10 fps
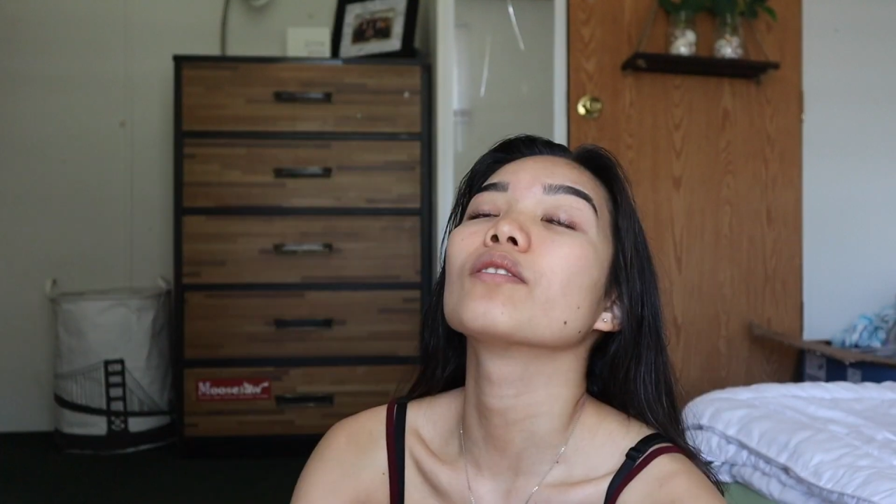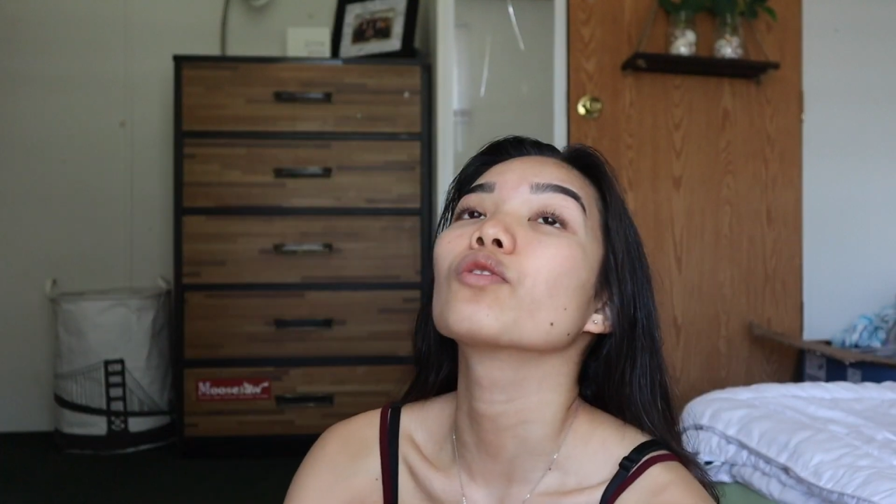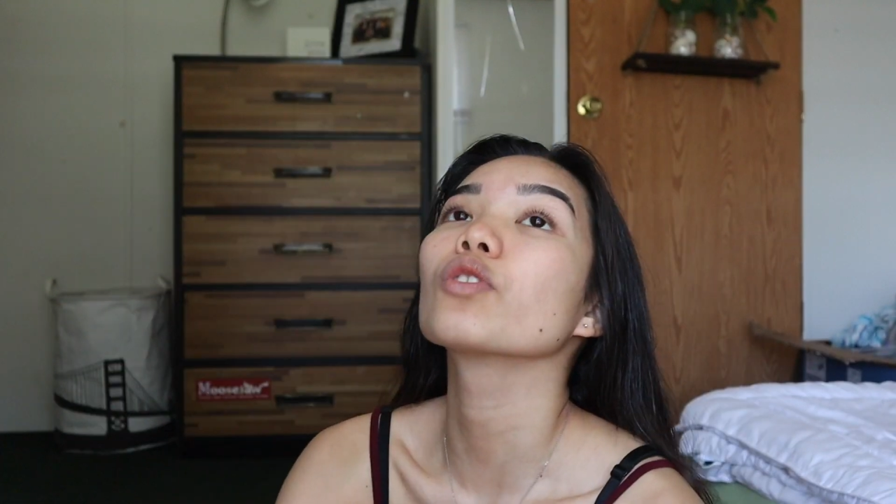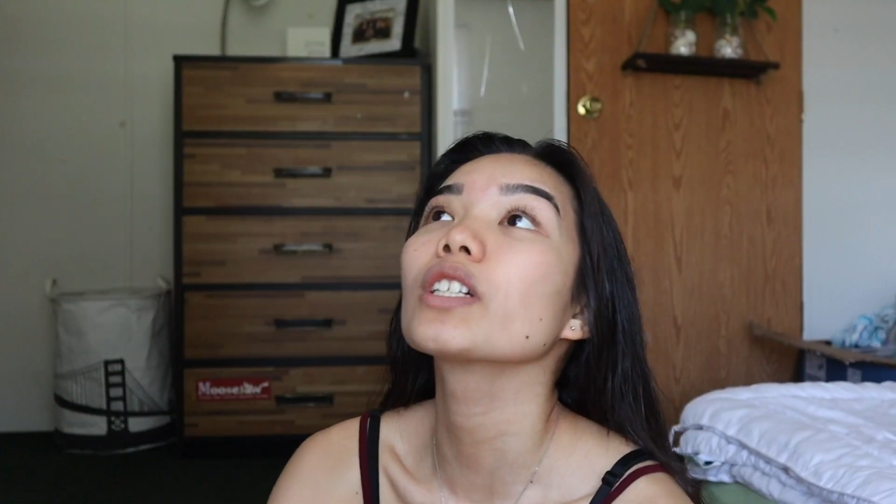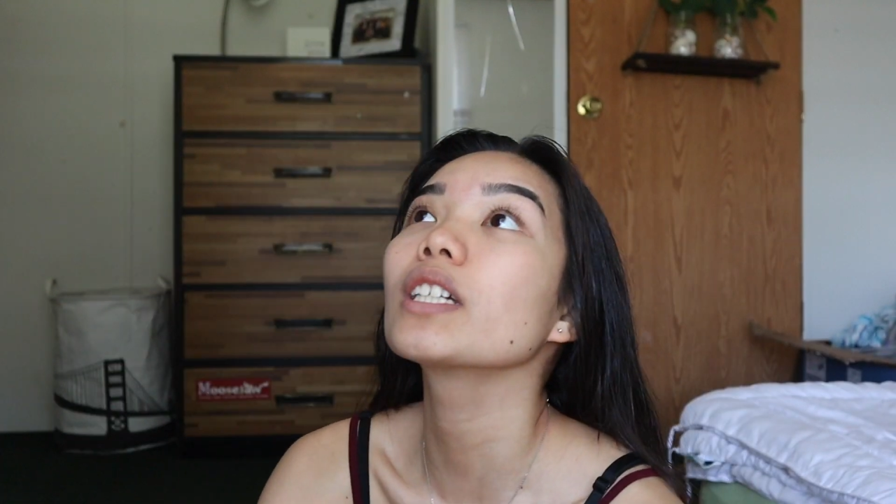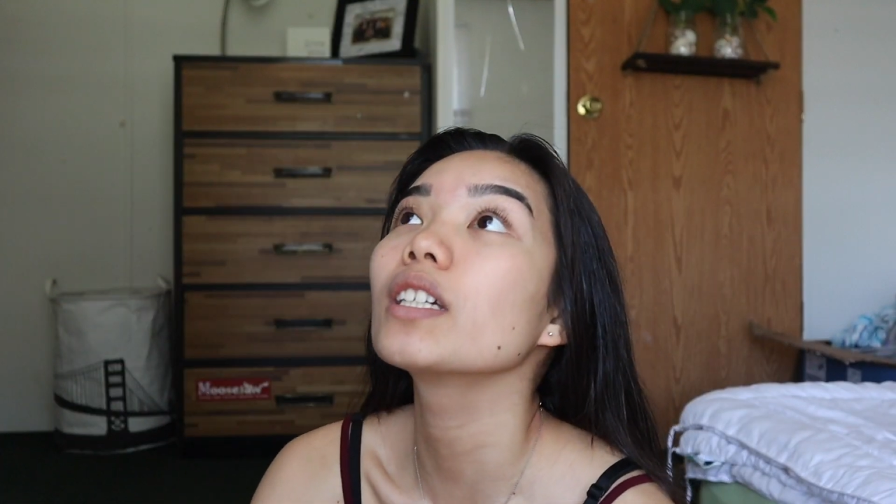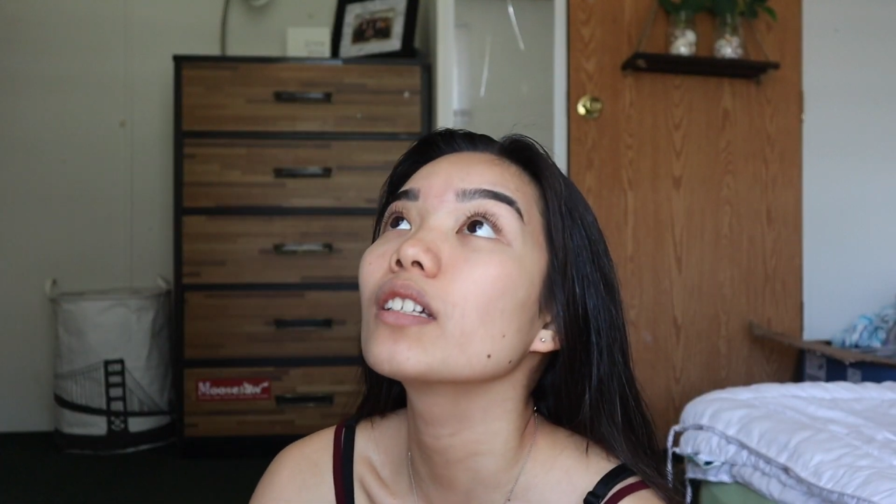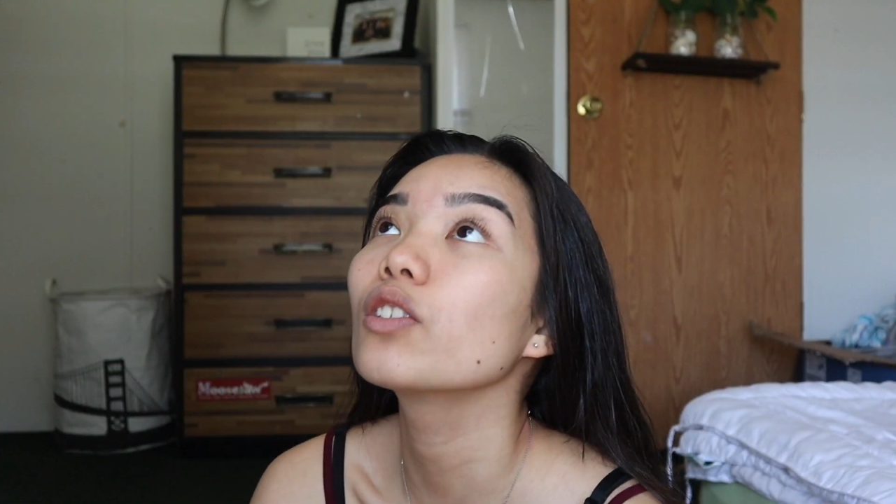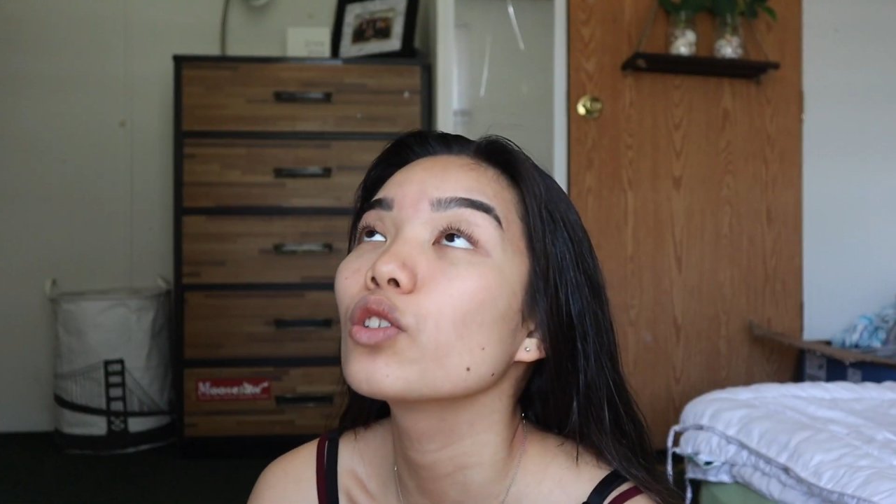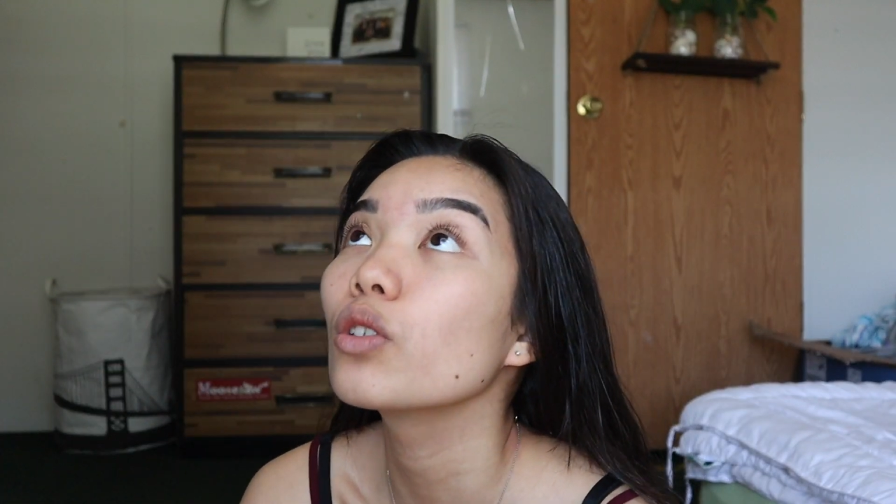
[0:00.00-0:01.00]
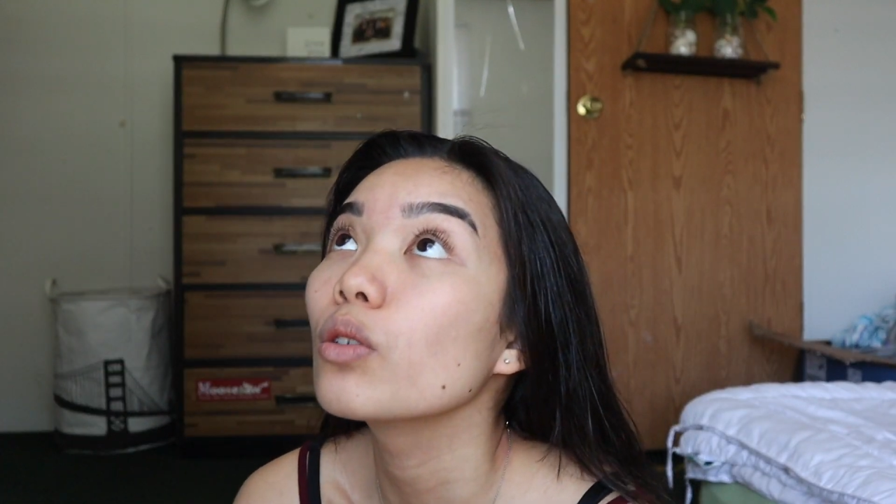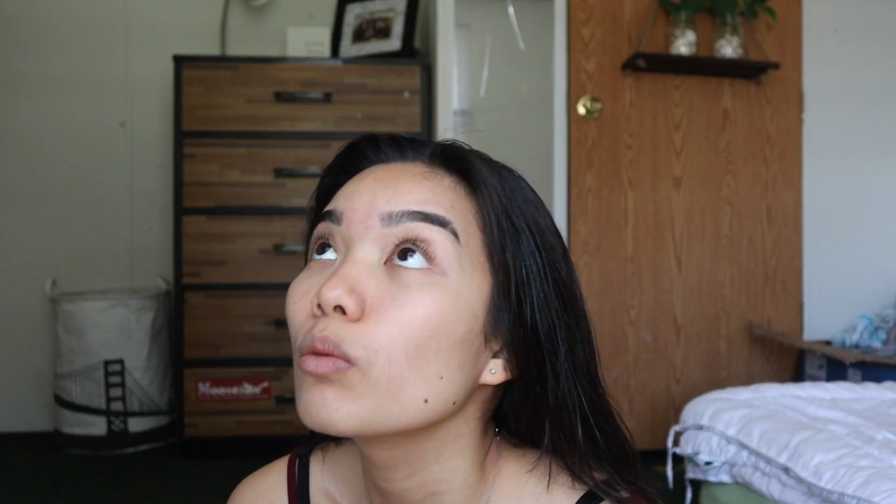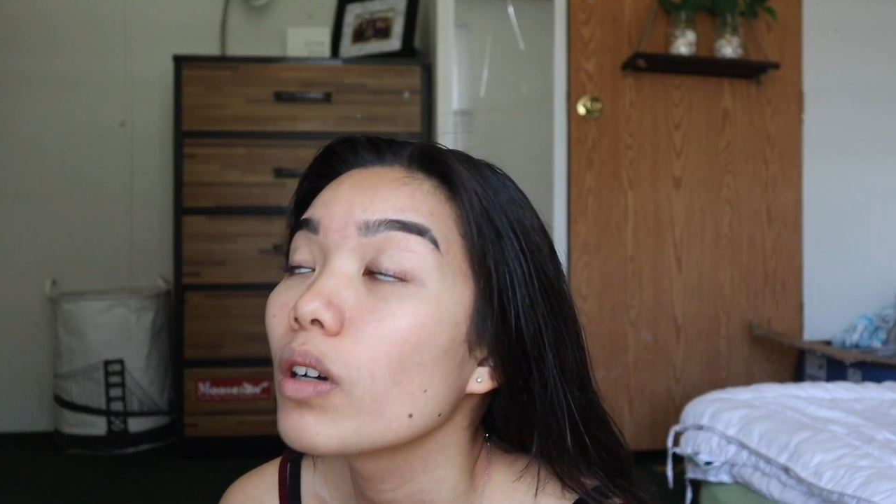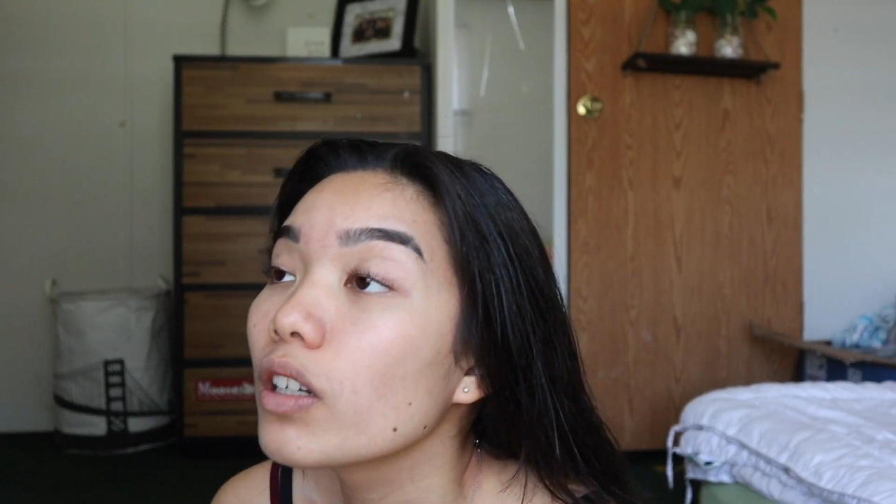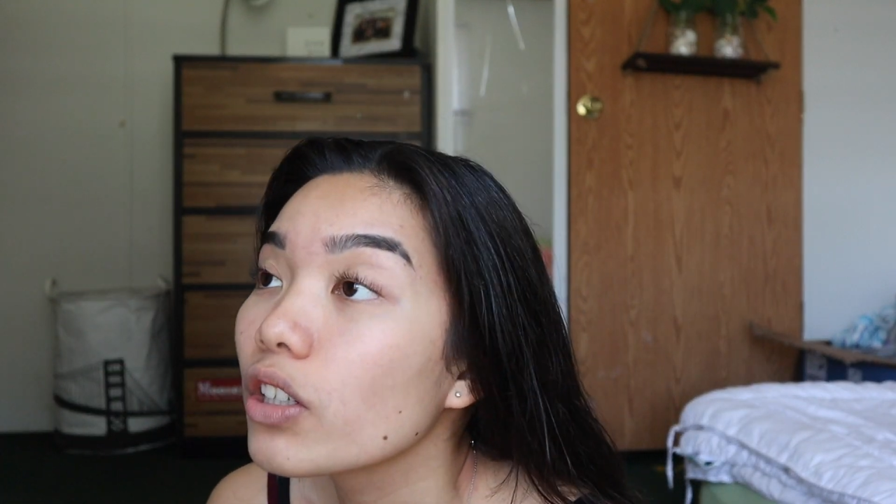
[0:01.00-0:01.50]
In 3,
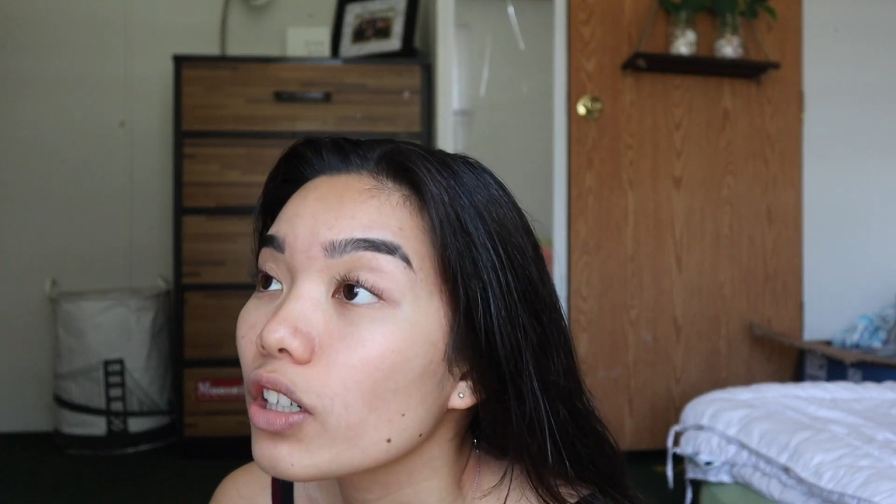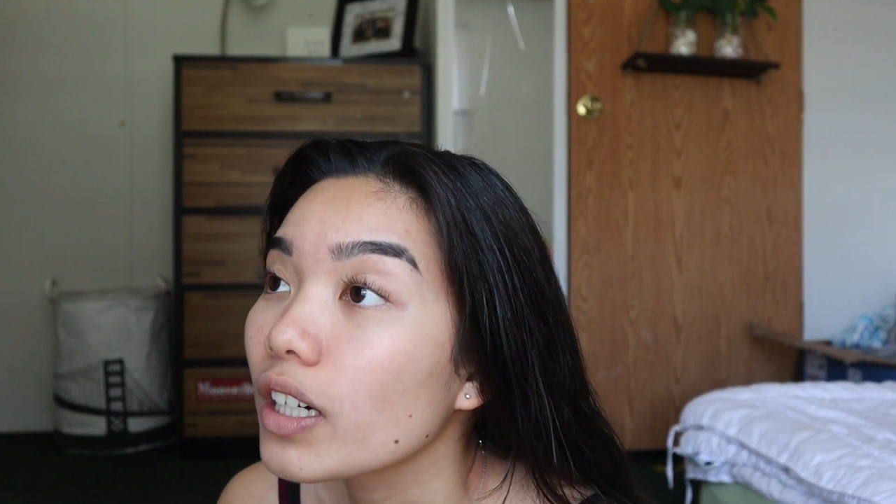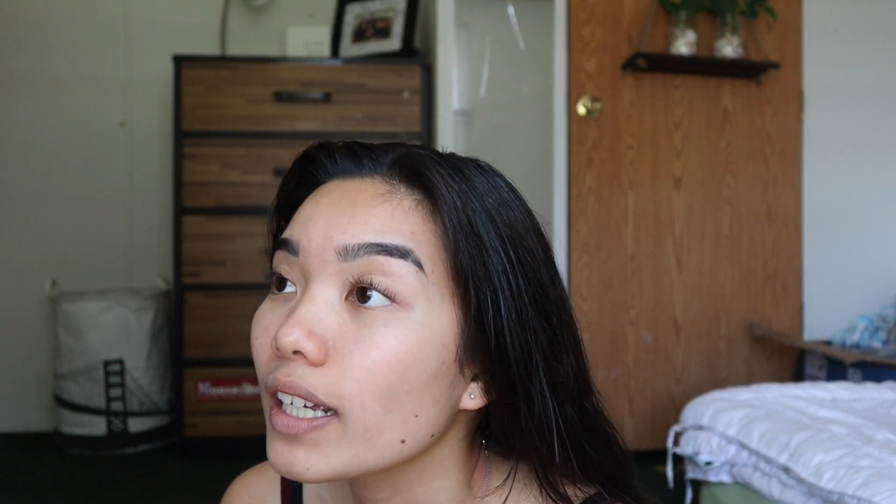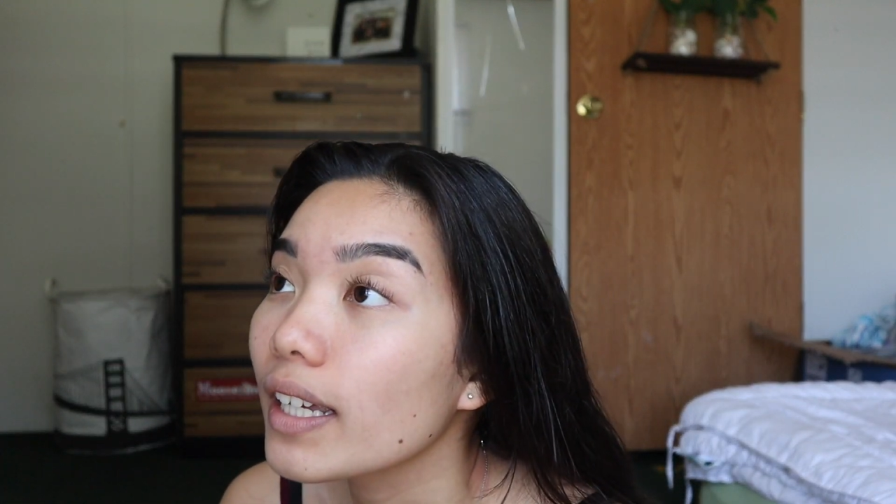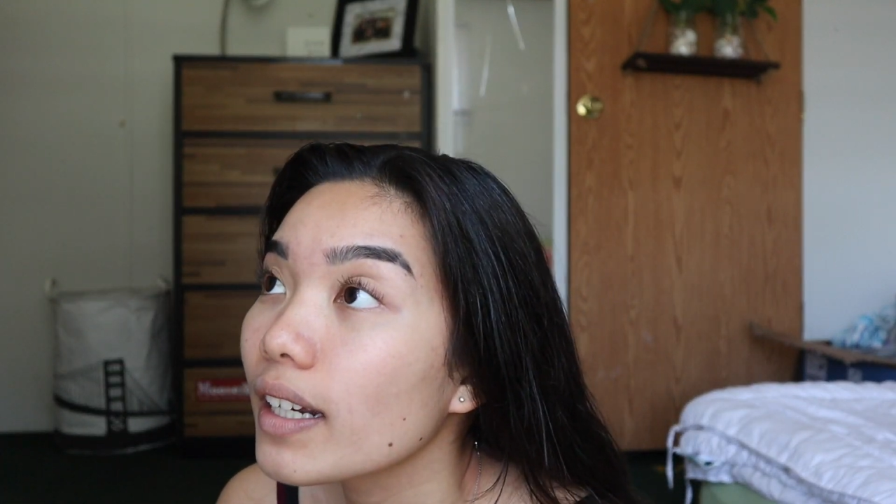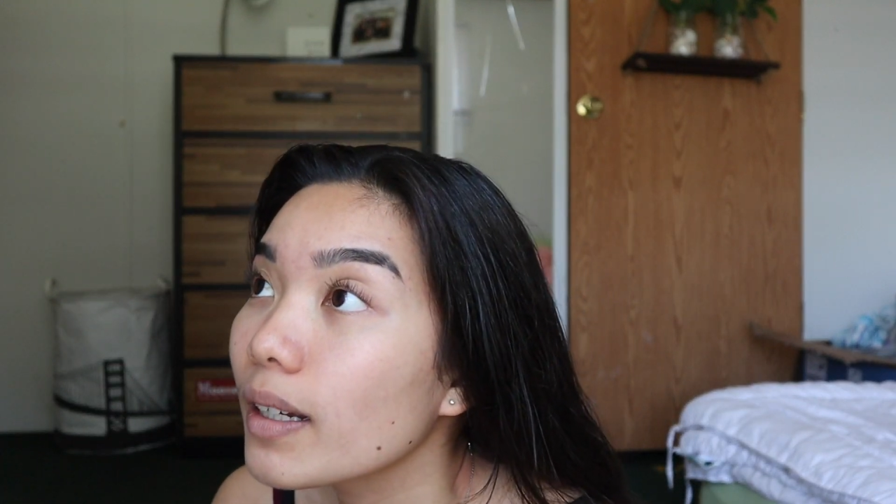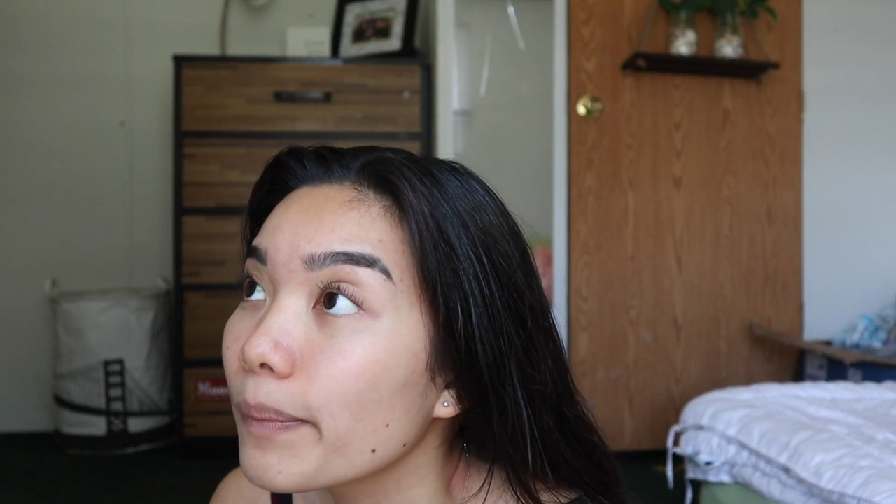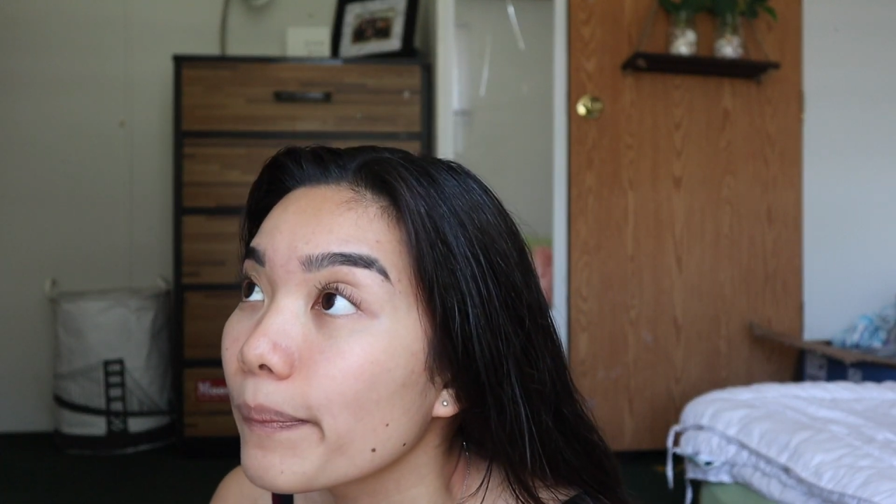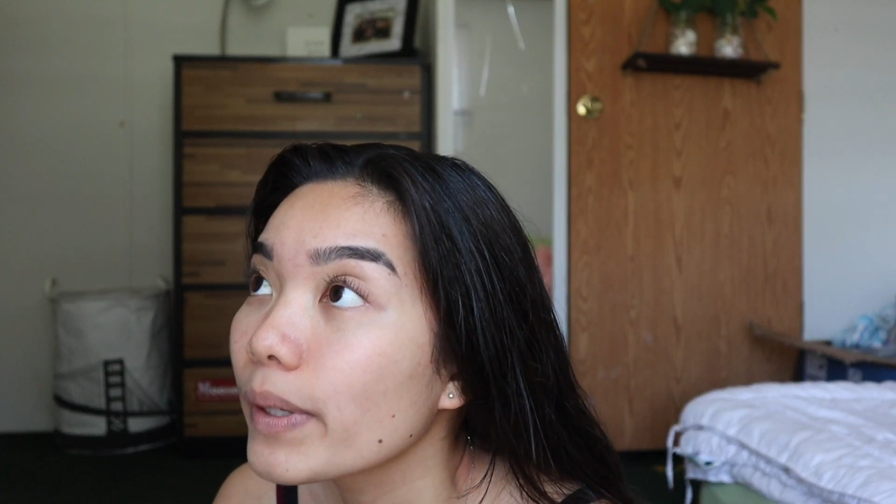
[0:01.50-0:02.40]
2, 1, you're gonna get up.